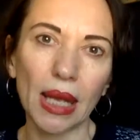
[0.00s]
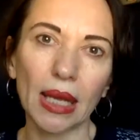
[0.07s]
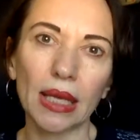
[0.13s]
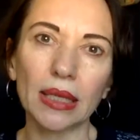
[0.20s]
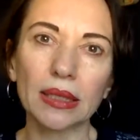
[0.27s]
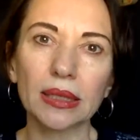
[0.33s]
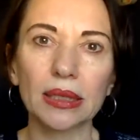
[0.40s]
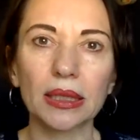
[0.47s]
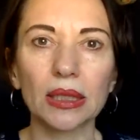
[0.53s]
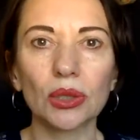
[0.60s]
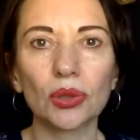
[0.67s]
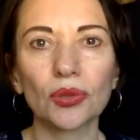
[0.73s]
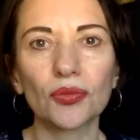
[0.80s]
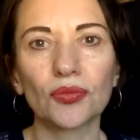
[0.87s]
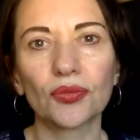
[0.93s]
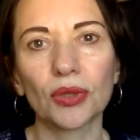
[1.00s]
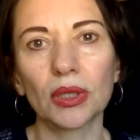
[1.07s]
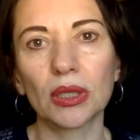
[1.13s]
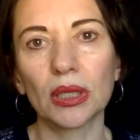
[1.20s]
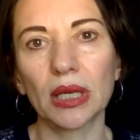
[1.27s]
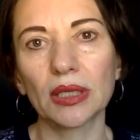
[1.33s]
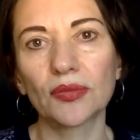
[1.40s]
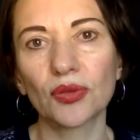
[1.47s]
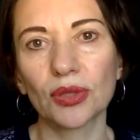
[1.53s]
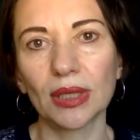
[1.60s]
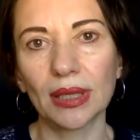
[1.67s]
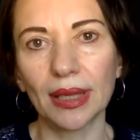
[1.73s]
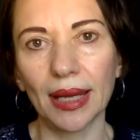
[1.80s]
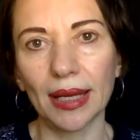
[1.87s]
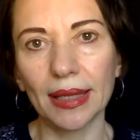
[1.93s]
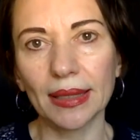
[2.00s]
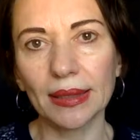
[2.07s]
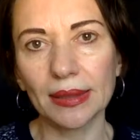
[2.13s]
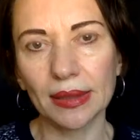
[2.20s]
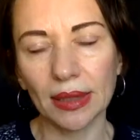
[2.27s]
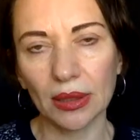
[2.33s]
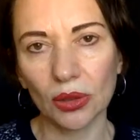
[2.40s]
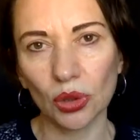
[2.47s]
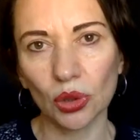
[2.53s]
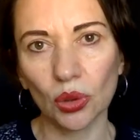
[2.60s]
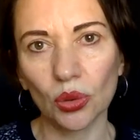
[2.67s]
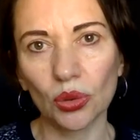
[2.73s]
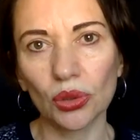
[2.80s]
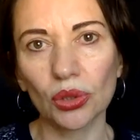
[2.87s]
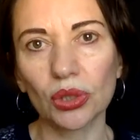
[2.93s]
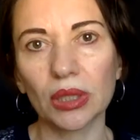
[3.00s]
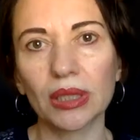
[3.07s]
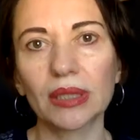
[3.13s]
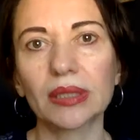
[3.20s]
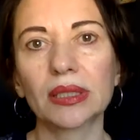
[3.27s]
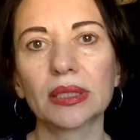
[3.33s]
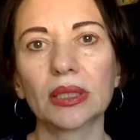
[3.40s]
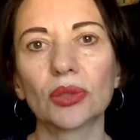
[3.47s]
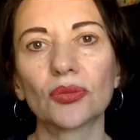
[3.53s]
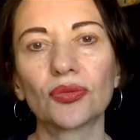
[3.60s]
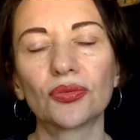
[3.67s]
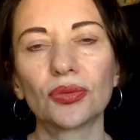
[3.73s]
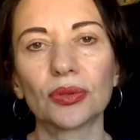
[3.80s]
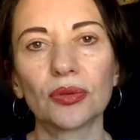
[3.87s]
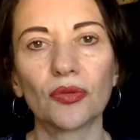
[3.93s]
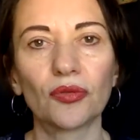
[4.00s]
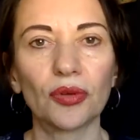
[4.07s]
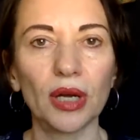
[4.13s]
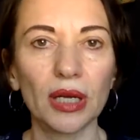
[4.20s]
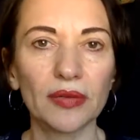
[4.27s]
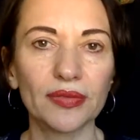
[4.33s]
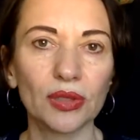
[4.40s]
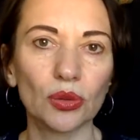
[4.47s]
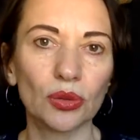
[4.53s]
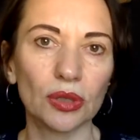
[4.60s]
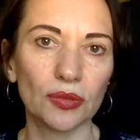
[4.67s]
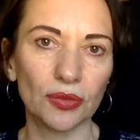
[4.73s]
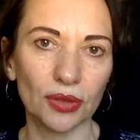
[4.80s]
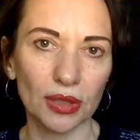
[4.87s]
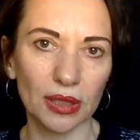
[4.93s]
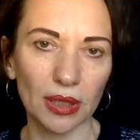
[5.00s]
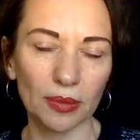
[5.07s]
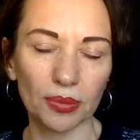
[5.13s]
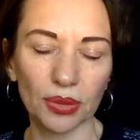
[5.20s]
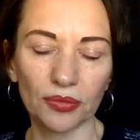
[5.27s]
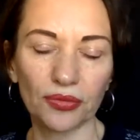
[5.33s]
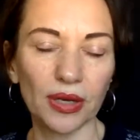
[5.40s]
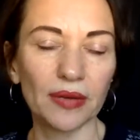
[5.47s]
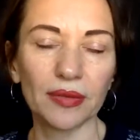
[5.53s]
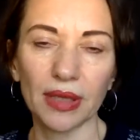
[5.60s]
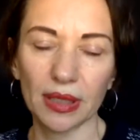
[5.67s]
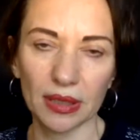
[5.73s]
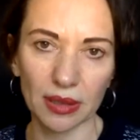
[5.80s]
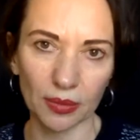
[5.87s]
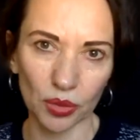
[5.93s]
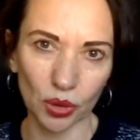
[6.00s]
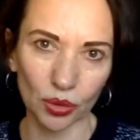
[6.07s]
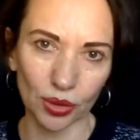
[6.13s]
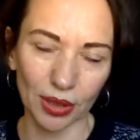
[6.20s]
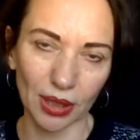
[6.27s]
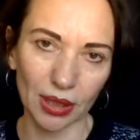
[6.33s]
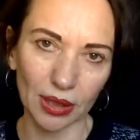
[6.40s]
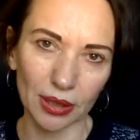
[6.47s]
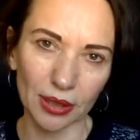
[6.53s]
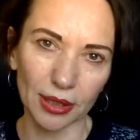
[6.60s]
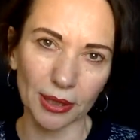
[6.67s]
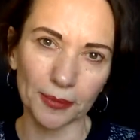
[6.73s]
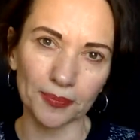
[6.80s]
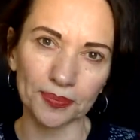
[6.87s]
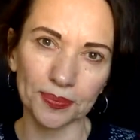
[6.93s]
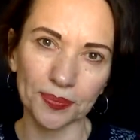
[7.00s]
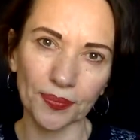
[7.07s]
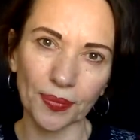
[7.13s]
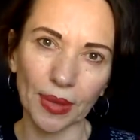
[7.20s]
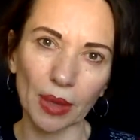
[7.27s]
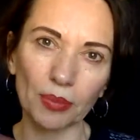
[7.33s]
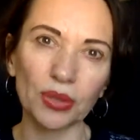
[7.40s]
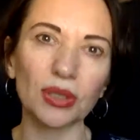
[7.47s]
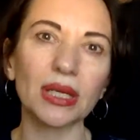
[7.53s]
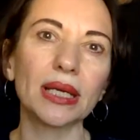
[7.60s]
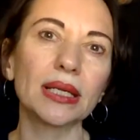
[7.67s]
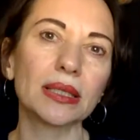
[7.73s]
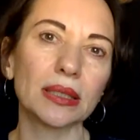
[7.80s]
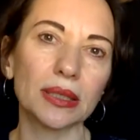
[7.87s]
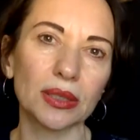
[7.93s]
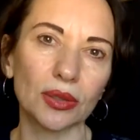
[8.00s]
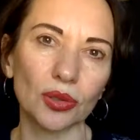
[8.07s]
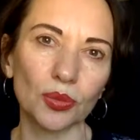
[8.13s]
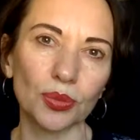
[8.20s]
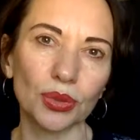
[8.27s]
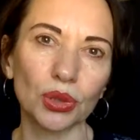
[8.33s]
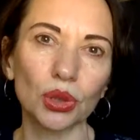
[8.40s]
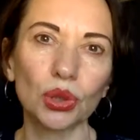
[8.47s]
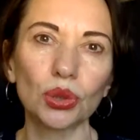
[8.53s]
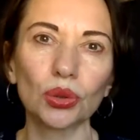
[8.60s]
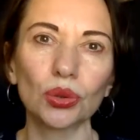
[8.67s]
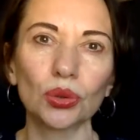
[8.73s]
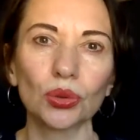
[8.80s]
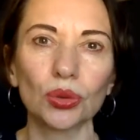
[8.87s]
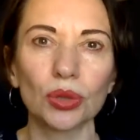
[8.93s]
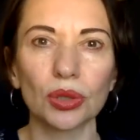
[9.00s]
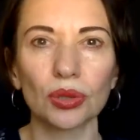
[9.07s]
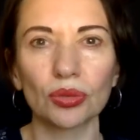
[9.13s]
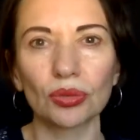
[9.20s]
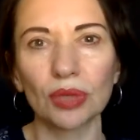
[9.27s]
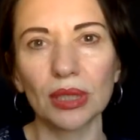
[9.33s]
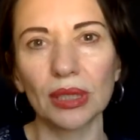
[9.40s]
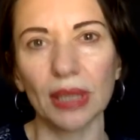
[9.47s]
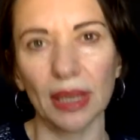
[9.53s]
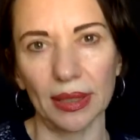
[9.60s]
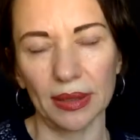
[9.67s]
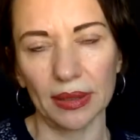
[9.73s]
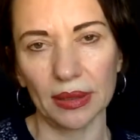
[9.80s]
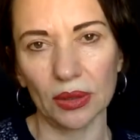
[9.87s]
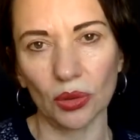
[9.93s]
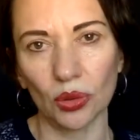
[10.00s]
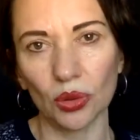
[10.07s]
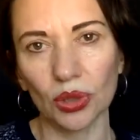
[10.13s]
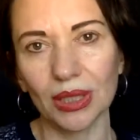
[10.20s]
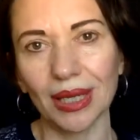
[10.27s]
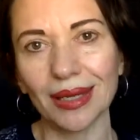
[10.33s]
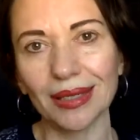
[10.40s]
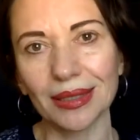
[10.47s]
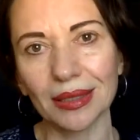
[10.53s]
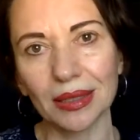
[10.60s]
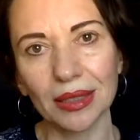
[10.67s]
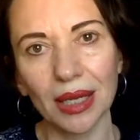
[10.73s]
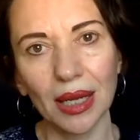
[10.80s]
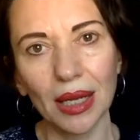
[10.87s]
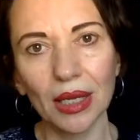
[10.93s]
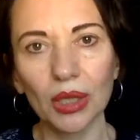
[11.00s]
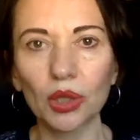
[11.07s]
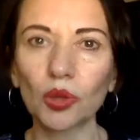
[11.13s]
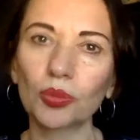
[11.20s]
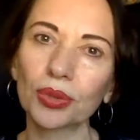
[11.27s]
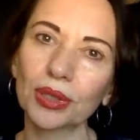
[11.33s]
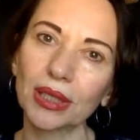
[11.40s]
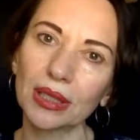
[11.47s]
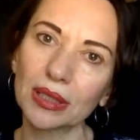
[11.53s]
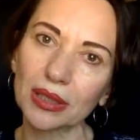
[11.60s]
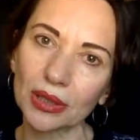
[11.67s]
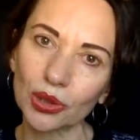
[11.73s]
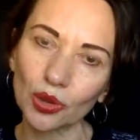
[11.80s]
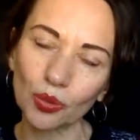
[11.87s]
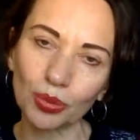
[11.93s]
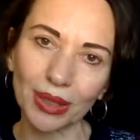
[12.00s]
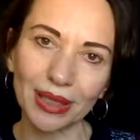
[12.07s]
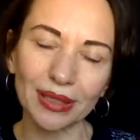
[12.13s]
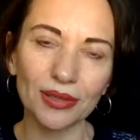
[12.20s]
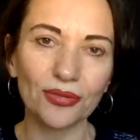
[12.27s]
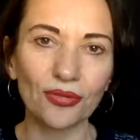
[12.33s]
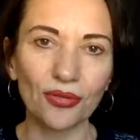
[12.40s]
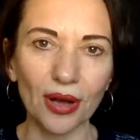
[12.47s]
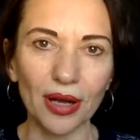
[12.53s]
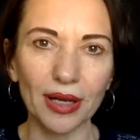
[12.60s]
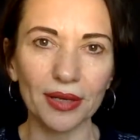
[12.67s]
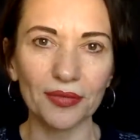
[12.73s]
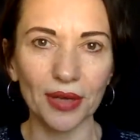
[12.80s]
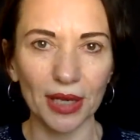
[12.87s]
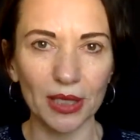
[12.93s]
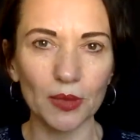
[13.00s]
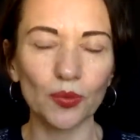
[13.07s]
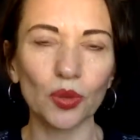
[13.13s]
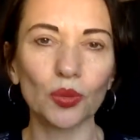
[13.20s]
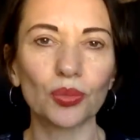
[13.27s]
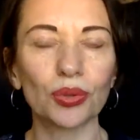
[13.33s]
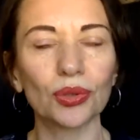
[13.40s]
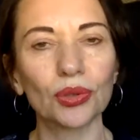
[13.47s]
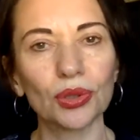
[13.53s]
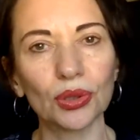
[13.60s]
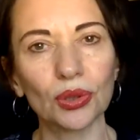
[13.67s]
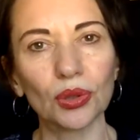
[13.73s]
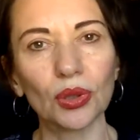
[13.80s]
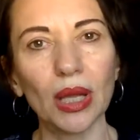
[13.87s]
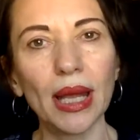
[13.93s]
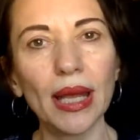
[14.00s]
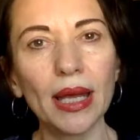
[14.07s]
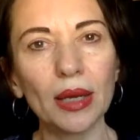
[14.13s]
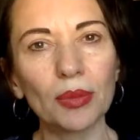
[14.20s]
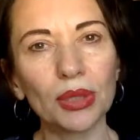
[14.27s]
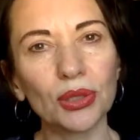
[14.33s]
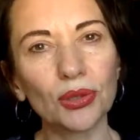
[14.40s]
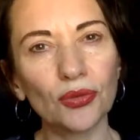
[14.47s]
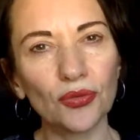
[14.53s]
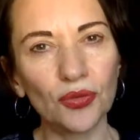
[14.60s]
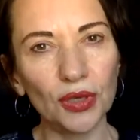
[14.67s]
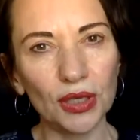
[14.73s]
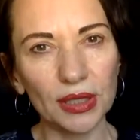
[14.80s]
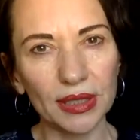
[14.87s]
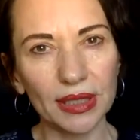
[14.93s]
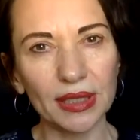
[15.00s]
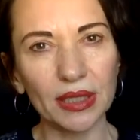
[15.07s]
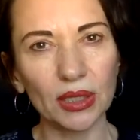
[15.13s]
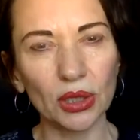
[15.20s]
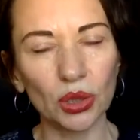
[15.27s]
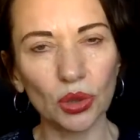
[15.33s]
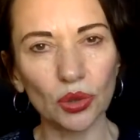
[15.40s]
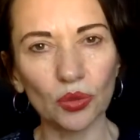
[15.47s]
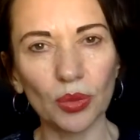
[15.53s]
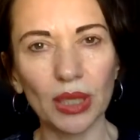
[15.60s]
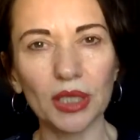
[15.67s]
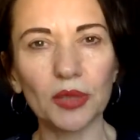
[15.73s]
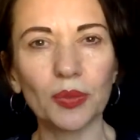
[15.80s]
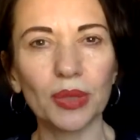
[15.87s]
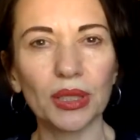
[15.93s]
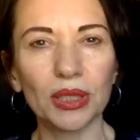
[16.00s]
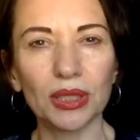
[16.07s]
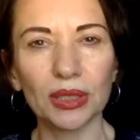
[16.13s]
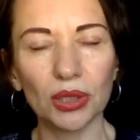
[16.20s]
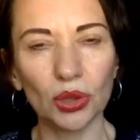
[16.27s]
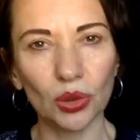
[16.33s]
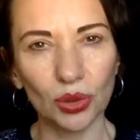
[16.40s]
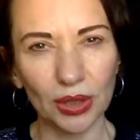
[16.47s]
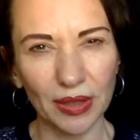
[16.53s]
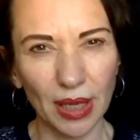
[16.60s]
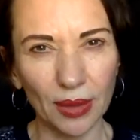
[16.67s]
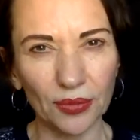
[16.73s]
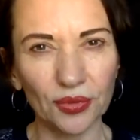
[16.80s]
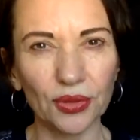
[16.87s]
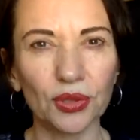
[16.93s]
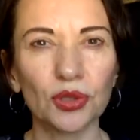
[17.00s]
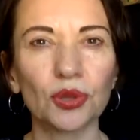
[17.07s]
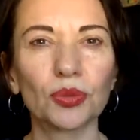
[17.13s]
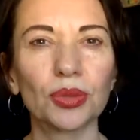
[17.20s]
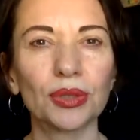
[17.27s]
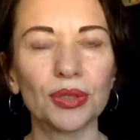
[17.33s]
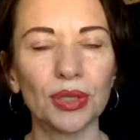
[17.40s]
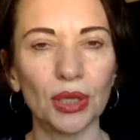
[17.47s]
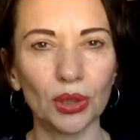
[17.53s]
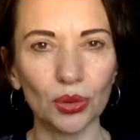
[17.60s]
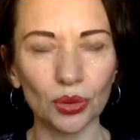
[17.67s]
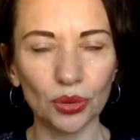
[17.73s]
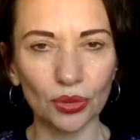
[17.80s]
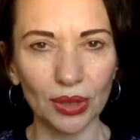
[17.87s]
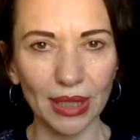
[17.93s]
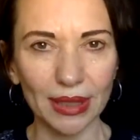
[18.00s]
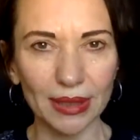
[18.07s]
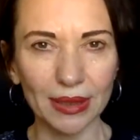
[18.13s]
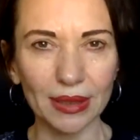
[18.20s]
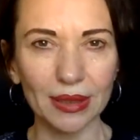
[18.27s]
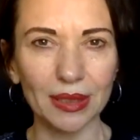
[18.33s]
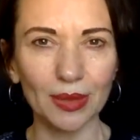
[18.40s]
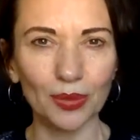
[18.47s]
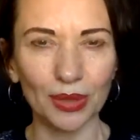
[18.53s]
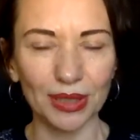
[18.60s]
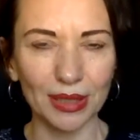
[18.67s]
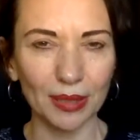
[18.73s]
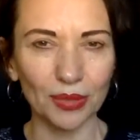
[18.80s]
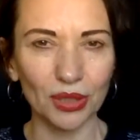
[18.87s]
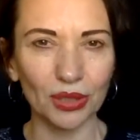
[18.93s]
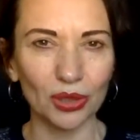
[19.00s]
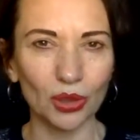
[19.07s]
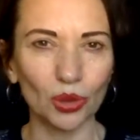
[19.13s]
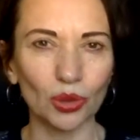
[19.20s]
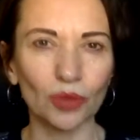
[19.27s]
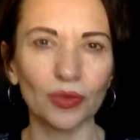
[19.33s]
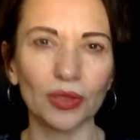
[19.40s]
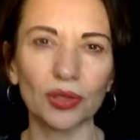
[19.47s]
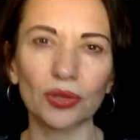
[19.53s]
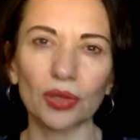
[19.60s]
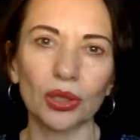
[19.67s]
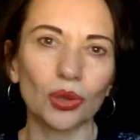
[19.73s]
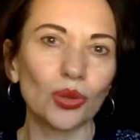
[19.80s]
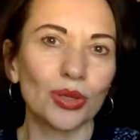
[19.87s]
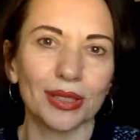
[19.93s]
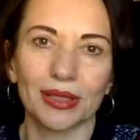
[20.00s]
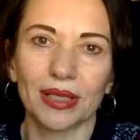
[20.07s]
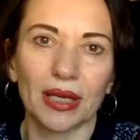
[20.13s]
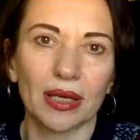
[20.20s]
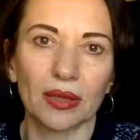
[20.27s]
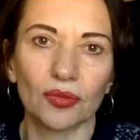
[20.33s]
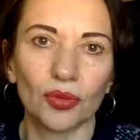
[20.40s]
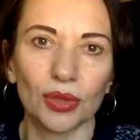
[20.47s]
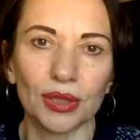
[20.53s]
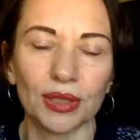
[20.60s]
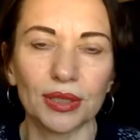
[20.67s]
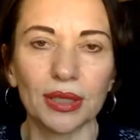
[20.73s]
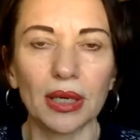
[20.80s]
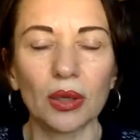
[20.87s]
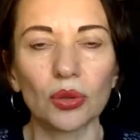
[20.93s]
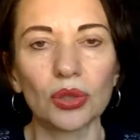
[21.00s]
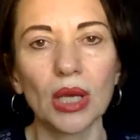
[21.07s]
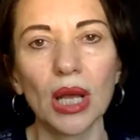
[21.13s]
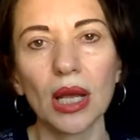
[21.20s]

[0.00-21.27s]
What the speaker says: Instead of, as for the lines and zones, instead of 5 zones, for example, 5 lines, I'm sorry, in prenatal therapy, do 3 lines. So you started your prenatals, you plant 5 as per protocol, but you feel that this is too much, patient is not comfortable, they're not relaxing deeply, something is not quite right, or they can voice it out.